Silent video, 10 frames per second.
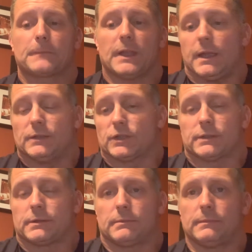and
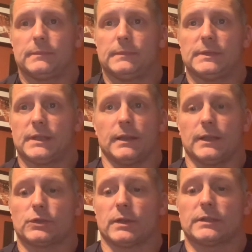just say that's
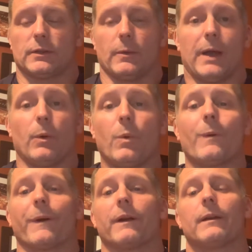stressing you out,
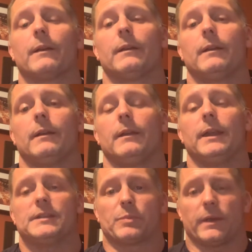or
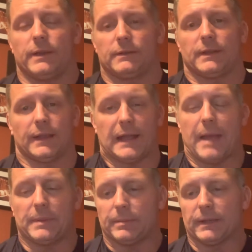it's bringing you to that
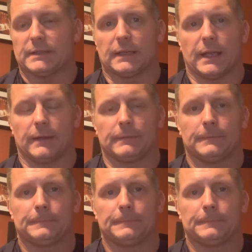happy place again.